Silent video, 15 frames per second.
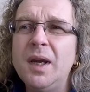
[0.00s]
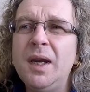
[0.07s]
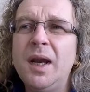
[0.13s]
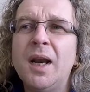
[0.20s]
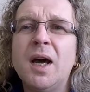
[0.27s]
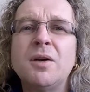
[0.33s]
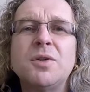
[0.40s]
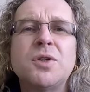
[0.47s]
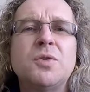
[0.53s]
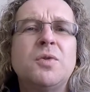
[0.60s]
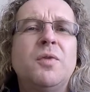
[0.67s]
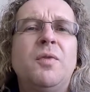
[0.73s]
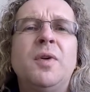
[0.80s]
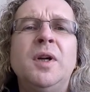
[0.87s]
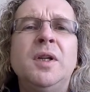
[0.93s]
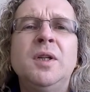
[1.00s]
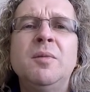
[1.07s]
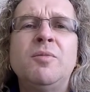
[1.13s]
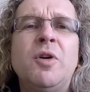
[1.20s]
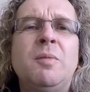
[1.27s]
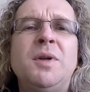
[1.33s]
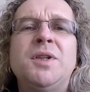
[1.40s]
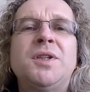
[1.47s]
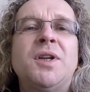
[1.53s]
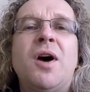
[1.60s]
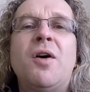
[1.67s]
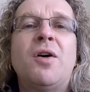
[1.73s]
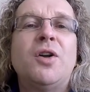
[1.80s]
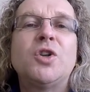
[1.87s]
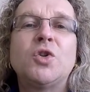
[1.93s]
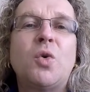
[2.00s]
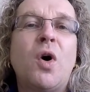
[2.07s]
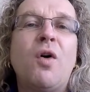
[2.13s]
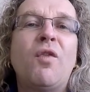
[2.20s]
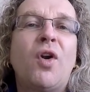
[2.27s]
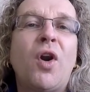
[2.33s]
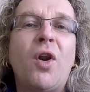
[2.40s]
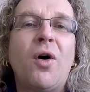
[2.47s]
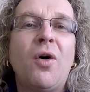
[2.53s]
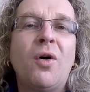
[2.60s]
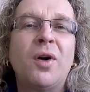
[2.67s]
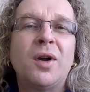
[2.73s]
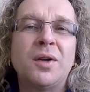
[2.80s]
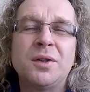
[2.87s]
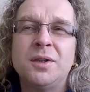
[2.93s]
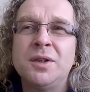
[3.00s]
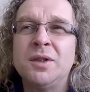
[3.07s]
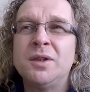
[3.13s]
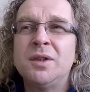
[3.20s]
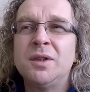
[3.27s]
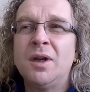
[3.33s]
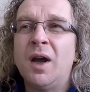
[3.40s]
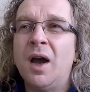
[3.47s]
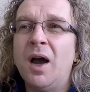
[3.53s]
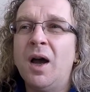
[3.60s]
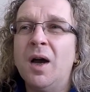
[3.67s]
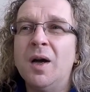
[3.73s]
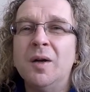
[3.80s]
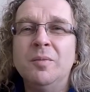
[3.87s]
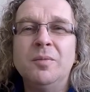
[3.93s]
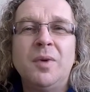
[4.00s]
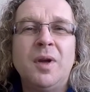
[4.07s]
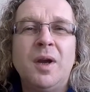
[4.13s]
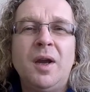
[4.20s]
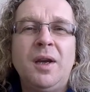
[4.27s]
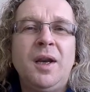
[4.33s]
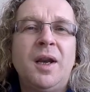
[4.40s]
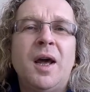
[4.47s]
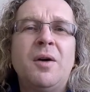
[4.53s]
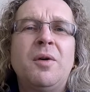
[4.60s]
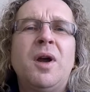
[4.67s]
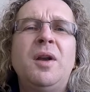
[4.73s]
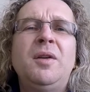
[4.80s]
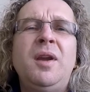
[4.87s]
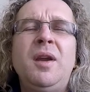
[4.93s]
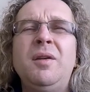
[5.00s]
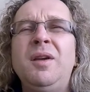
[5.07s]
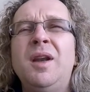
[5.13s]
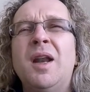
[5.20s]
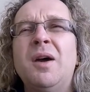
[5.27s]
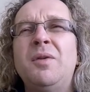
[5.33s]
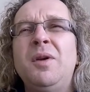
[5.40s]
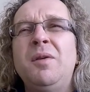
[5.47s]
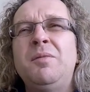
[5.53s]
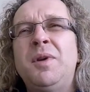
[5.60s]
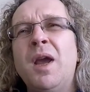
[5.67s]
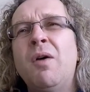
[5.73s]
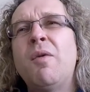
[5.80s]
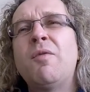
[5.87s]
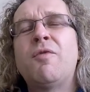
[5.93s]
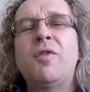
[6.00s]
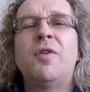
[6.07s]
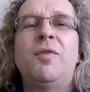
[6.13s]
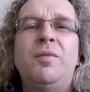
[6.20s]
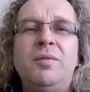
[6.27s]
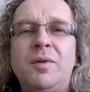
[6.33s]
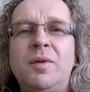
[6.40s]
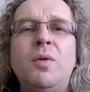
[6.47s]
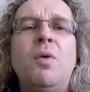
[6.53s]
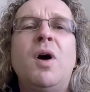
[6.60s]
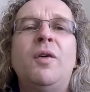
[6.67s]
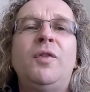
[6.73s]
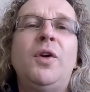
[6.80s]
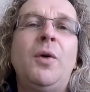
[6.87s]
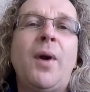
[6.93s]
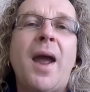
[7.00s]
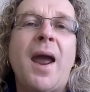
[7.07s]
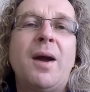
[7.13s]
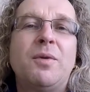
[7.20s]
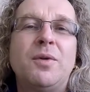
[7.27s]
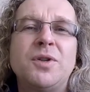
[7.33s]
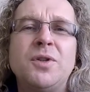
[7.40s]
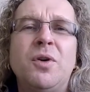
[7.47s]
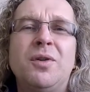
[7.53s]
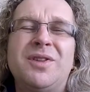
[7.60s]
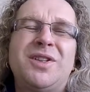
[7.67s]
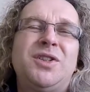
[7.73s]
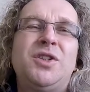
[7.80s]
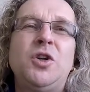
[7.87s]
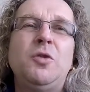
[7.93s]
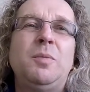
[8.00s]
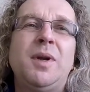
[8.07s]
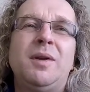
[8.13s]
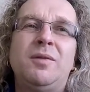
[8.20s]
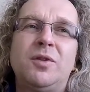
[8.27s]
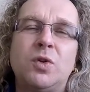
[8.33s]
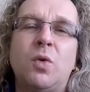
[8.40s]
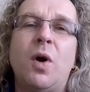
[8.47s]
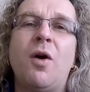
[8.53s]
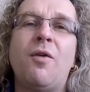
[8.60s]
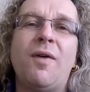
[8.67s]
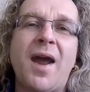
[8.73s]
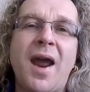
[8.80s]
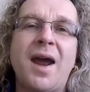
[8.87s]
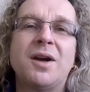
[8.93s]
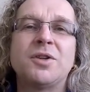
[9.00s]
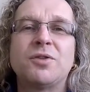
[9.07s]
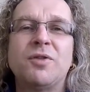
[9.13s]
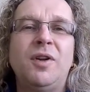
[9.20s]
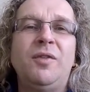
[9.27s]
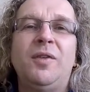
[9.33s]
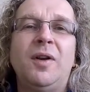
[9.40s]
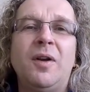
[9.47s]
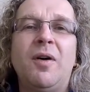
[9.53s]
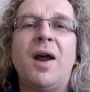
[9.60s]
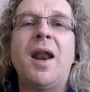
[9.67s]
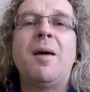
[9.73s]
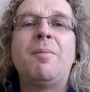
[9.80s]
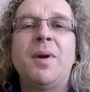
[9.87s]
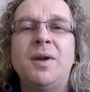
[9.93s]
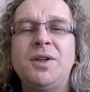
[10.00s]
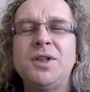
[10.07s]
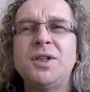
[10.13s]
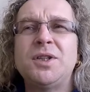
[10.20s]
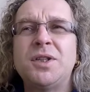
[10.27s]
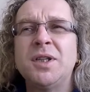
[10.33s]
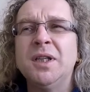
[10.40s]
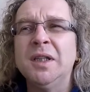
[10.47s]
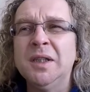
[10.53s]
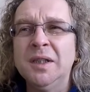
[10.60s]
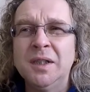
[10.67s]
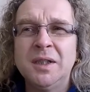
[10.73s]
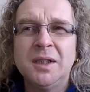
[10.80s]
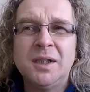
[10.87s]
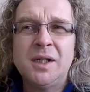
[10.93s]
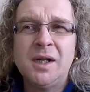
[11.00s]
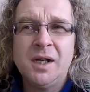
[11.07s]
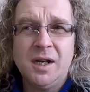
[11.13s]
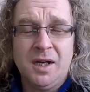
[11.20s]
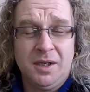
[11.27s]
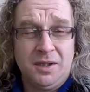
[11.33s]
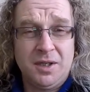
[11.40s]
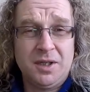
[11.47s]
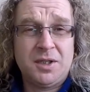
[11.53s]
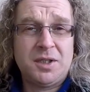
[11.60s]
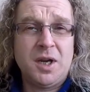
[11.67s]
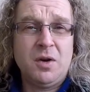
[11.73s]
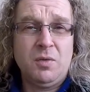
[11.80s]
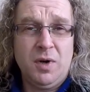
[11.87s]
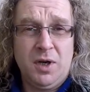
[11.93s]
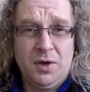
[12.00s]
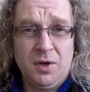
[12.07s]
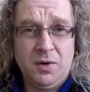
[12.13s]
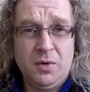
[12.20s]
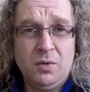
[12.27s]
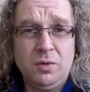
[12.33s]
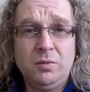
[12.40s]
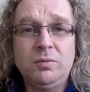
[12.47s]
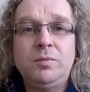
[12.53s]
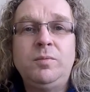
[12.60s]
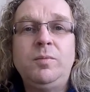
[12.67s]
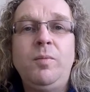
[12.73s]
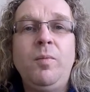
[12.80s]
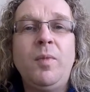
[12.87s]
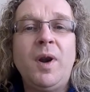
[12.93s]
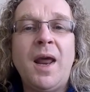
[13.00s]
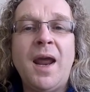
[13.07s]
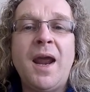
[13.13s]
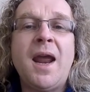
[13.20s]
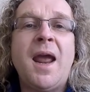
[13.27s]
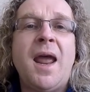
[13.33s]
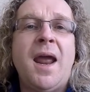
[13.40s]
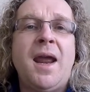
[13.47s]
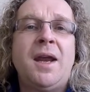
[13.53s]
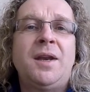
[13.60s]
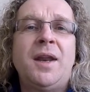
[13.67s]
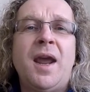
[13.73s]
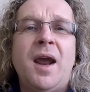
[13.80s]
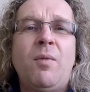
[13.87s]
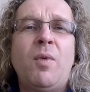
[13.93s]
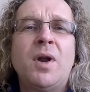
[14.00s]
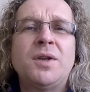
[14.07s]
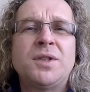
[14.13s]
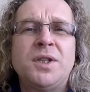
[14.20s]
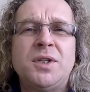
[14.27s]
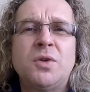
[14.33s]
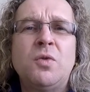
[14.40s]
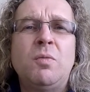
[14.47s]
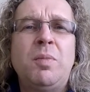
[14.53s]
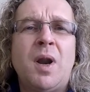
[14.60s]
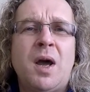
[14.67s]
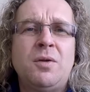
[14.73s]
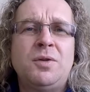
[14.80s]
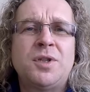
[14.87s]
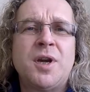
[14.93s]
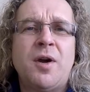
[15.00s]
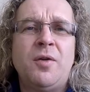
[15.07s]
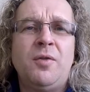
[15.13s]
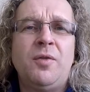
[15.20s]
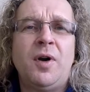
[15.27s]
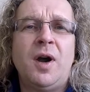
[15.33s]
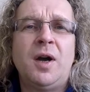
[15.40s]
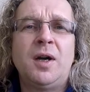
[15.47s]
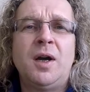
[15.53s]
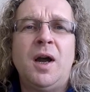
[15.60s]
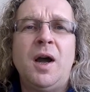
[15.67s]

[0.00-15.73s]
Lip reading: you know, sort of probably start at 12 o'clock, you know, and you know, it would go on for quite a few hours, not the stupid 12 hours or anything like that, but just so we could all let our hair down once this all blows over,